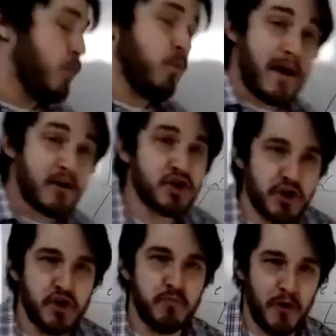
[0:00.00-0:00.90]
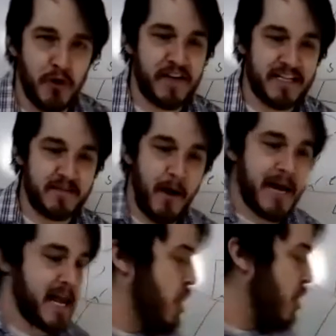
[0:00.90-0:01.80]
Where should you put this
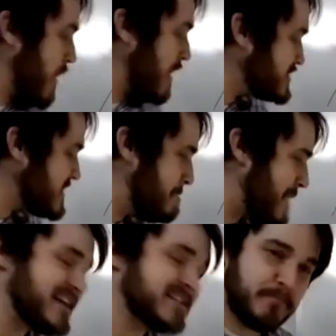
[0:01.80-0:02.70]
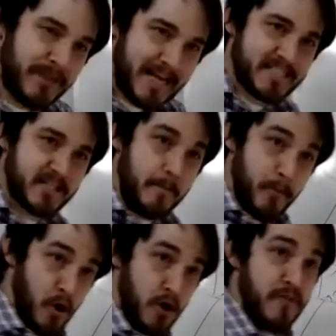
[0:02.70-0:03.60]
money? Where's the best place to
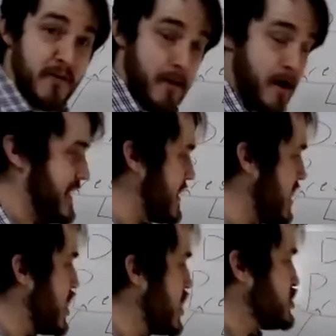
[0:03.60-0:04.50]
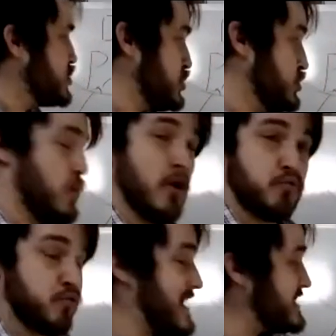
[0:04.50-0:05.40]
put the money to
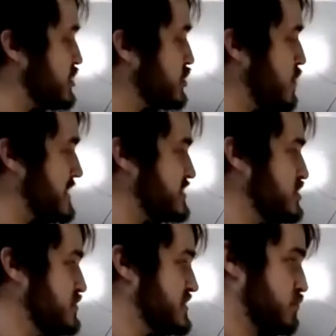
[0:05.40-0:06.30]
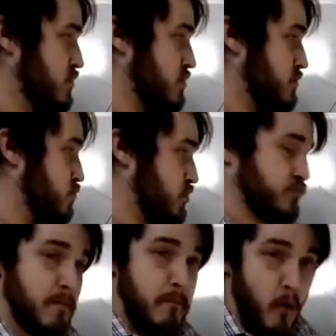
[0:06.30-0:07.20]
raise your US News and
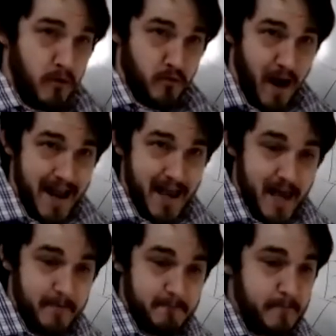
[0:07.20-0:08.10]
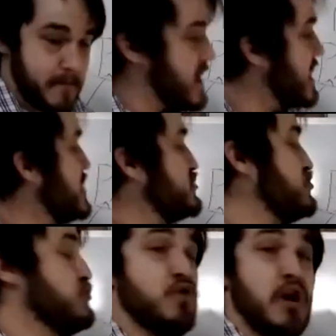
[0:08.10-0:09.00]
World Report ranking
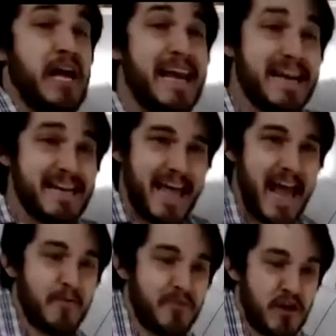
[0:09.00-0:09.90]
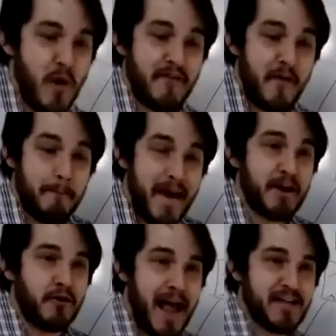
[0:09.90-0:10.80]
to indicate that you have a
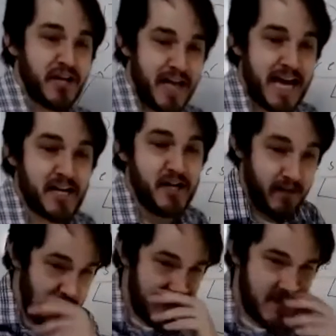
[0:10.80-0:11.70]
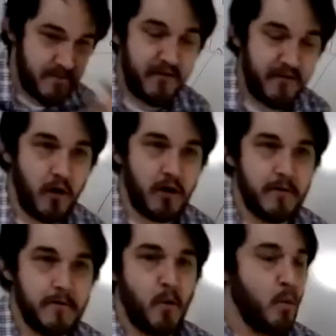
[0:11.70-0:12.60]
better education than you did before?
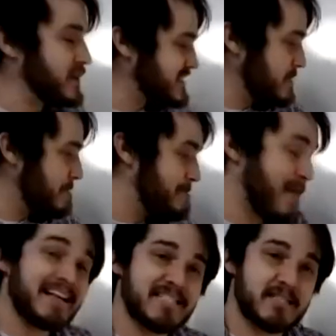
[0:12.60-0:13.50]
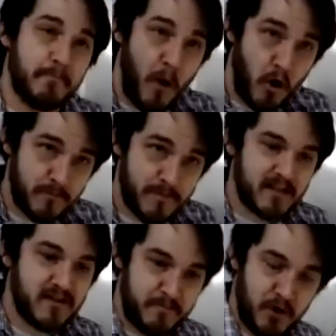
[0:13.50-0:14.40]
What's the best department
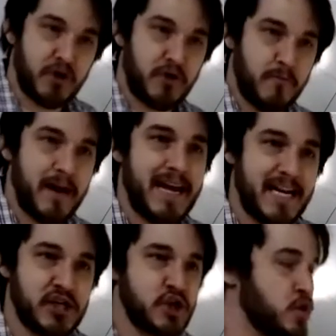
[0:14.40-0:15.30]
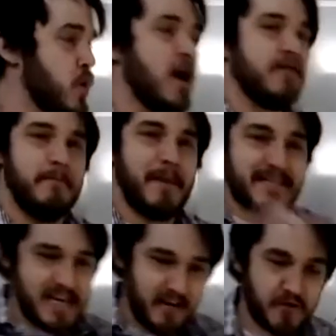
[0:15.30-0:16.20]
to put your money into? The
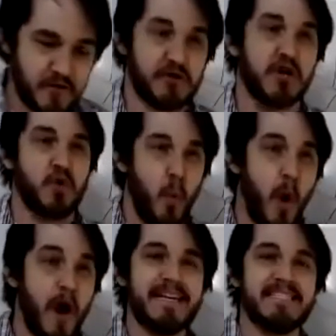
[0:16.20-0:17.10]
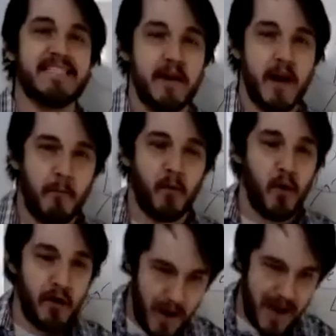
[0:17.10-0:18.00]
best infrastructure? What is the
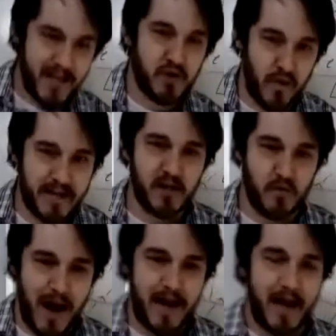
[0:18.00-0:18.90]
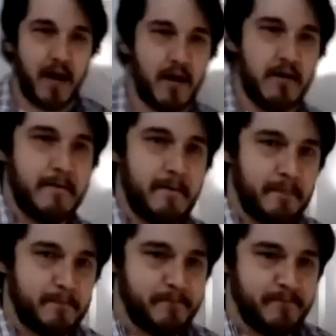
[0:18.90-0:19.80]
#1 way to raise your ranking?
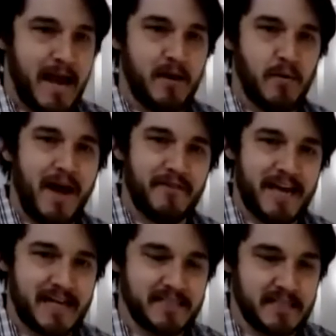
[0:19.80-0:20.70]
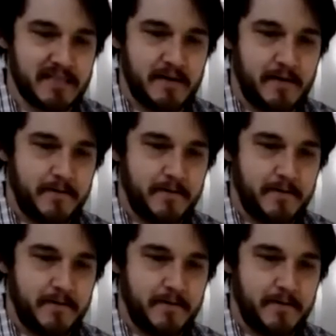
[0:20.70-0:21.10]
Anyone have any guesses?